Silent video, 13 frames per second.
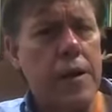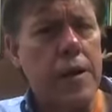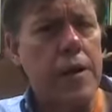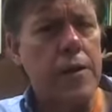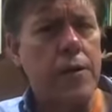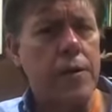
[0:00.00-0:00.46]

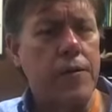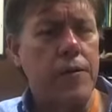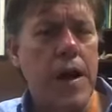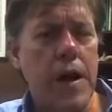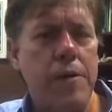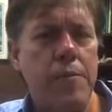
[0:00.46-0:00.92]
your
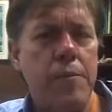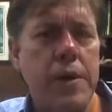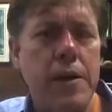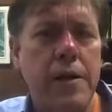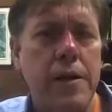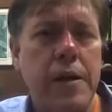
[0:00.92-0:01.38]

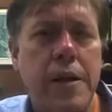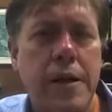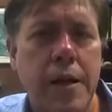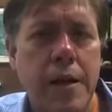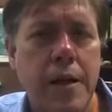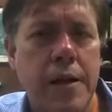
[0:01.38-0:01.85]
environment
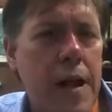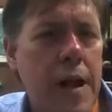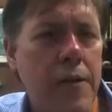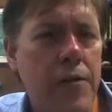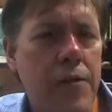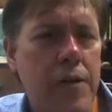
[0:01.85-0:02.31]
a
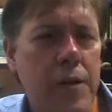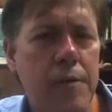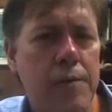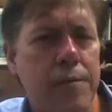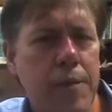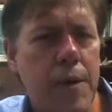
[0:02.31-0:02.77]
nice
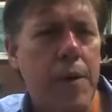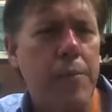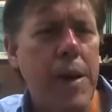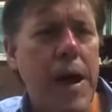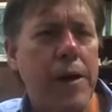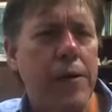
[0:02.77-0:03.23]
little
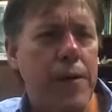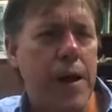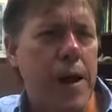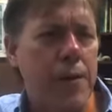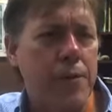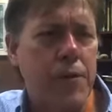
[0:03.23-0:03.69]

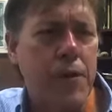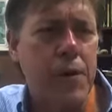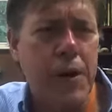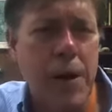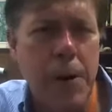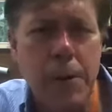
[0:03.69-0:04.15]
background, you
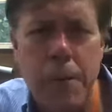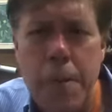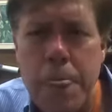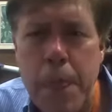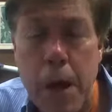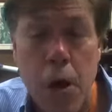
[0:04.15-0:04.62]
know.
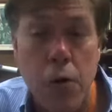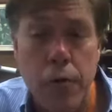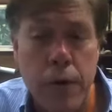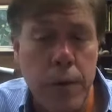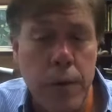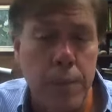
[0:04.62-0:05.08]

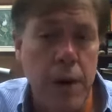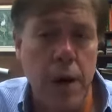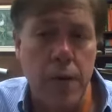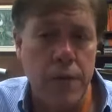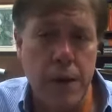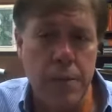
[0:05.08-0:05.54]
Over and above, they